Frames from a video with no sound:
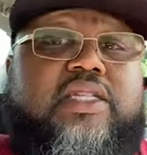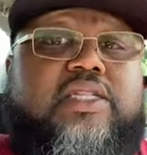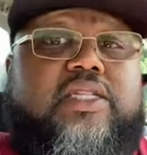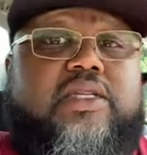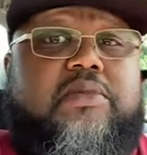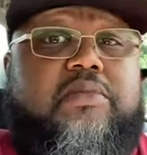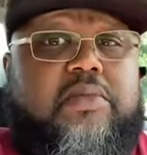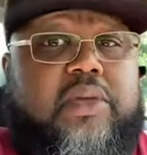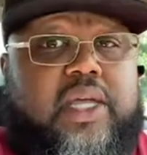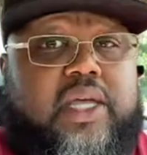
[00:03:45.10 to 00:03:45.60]

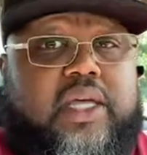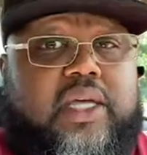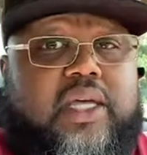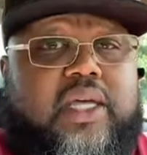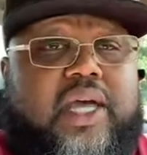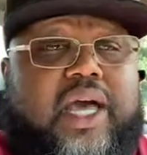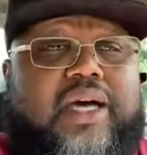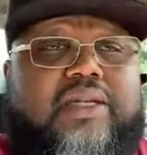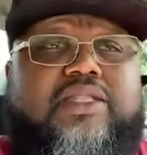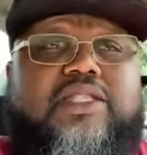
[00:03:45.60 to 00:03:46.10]
me.
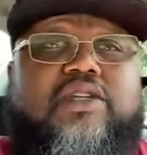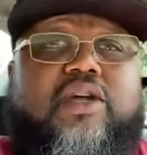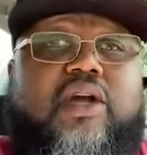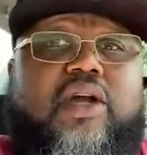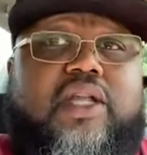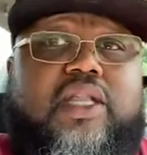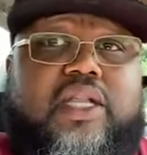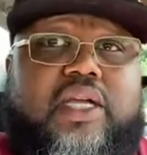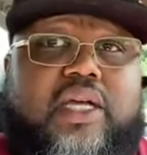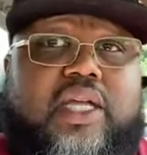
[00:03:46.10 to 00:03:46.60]
I
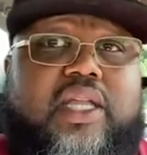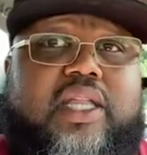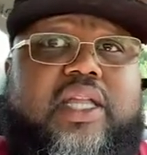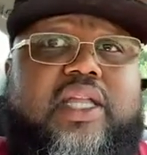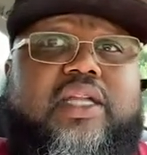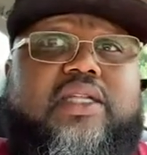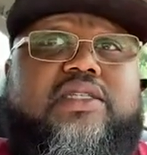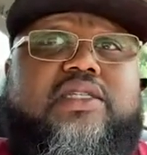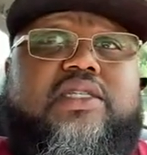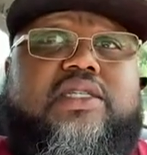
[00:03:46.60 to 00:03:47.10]
started looking
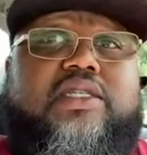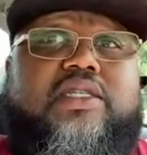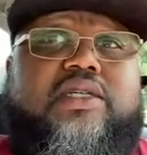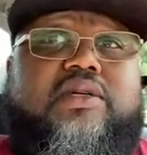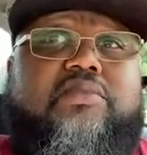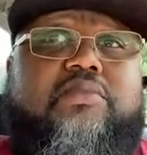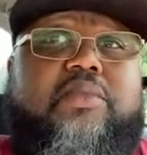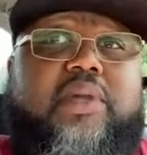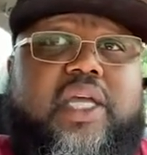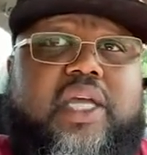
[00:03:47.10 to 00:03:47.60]
into
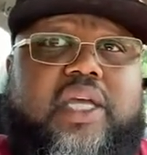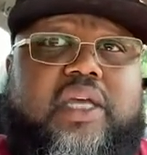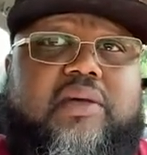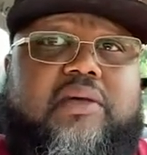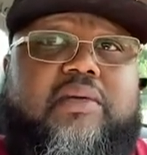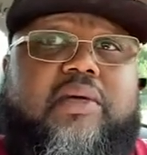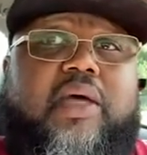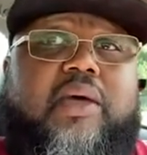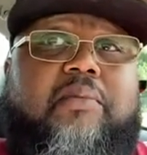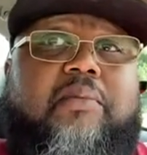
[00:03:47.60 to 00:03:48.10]
me
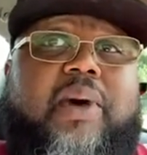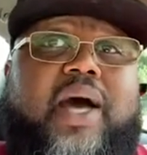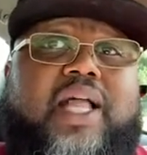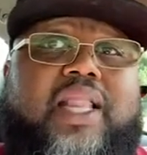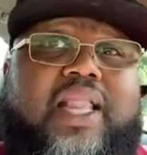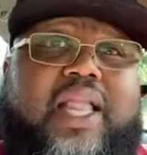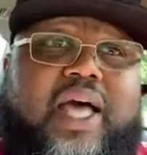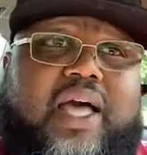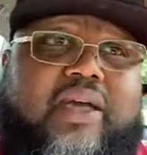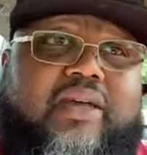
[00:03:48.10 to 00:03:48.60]
and my
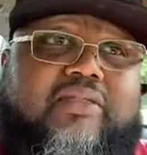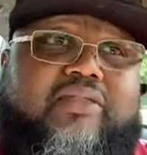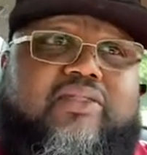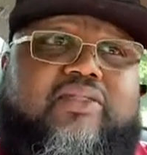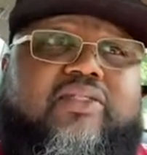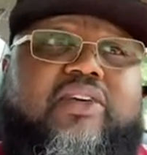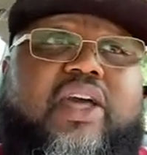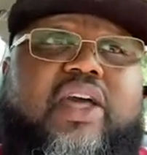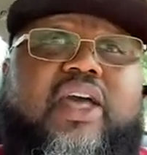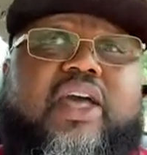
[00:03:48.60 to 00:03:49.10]

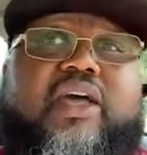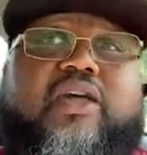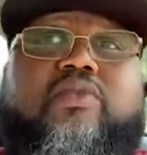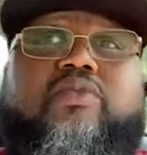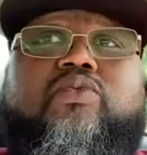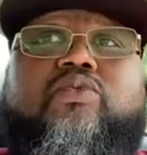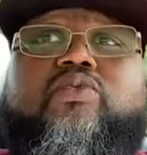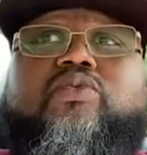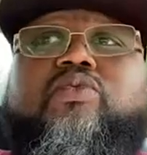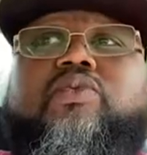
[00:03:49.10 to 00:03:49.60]
life
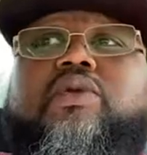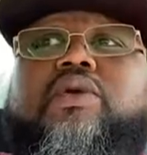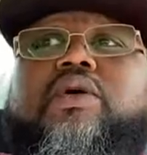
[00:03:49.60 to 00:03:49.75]
and